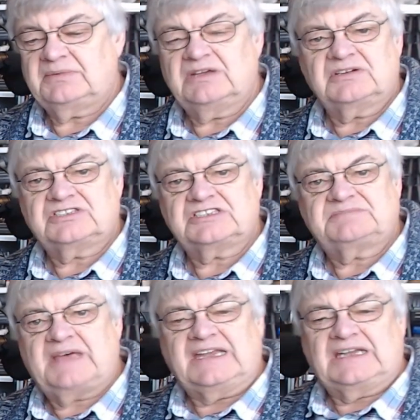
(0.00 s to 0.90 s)
It would
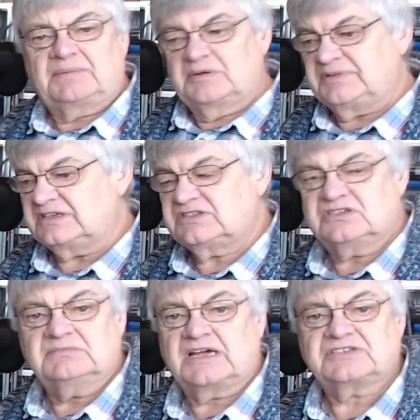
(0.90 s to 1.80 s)
just end up a bit
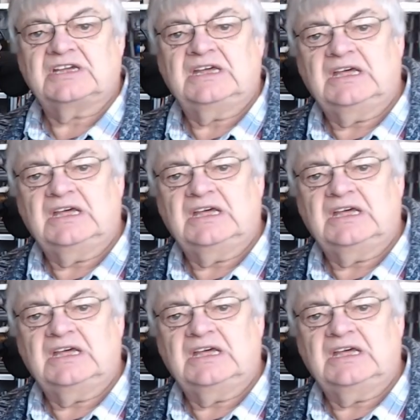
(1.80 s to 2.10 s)
too much.